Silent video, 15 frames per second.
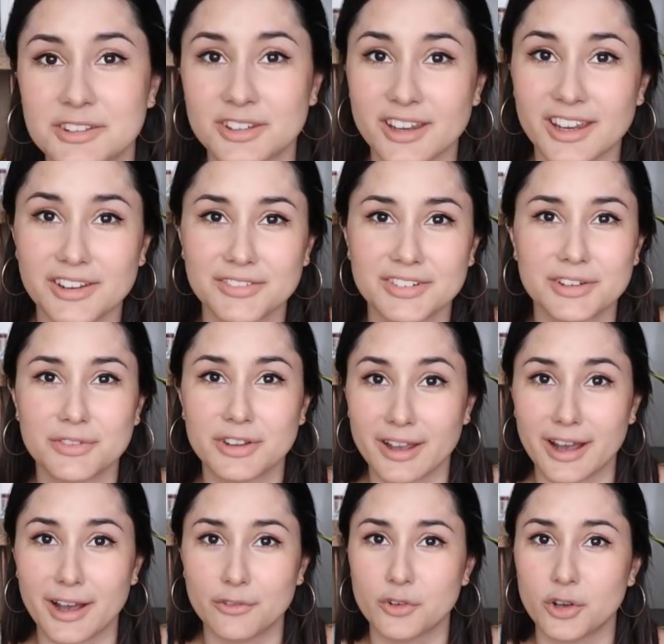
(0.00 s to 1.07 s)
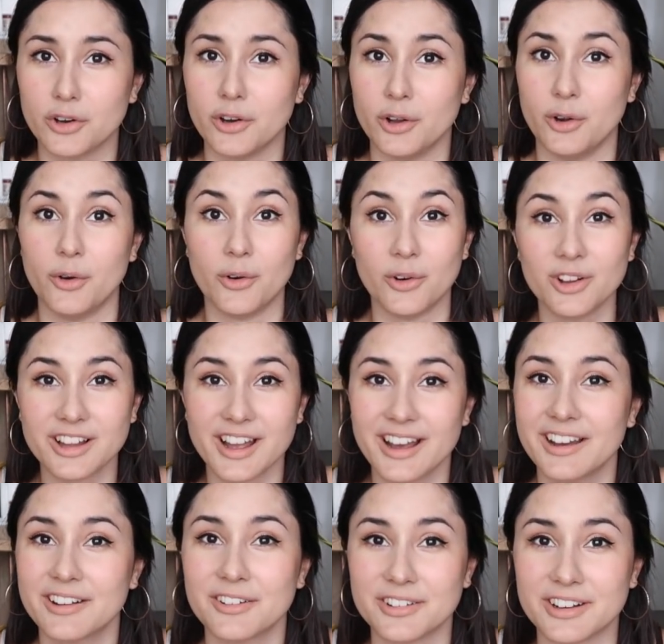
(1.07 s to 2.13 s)
So even if you have gone all
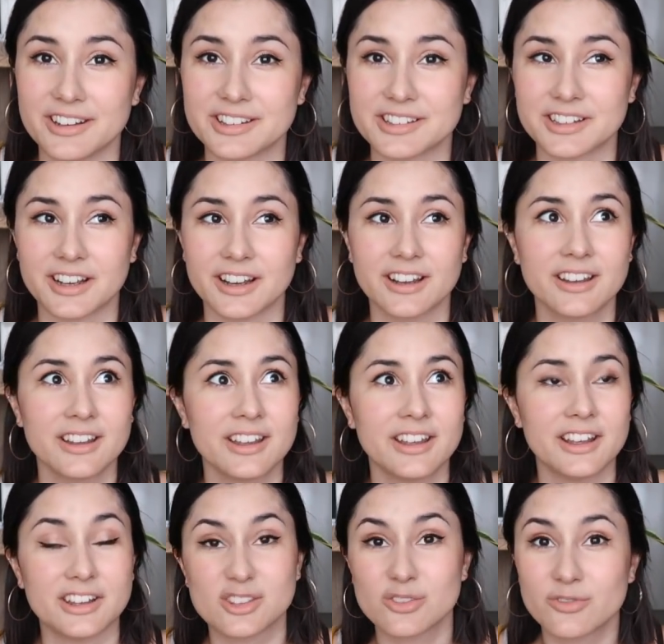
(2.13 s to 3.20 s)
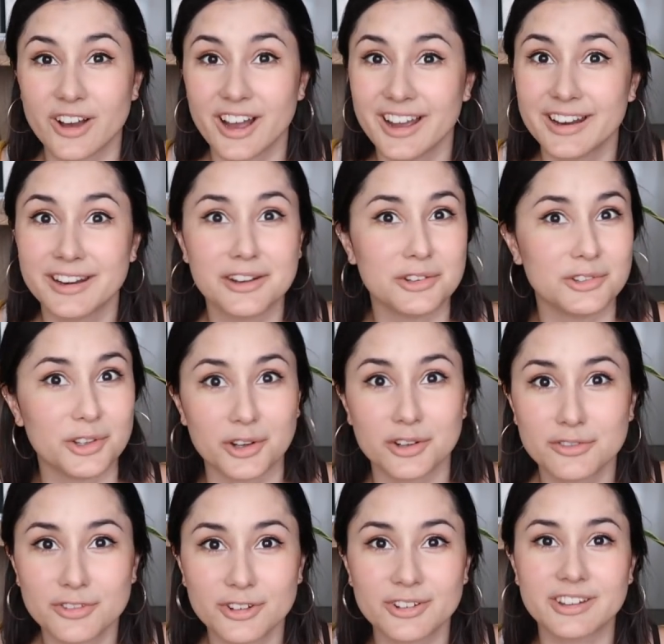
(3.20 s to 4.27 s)
out on Easter, it's fine,
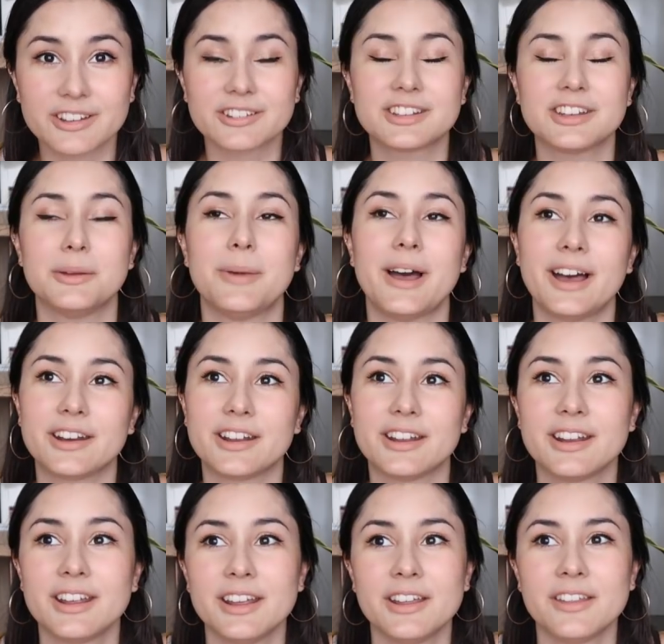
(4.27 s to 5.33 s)
don't feel guilty about it.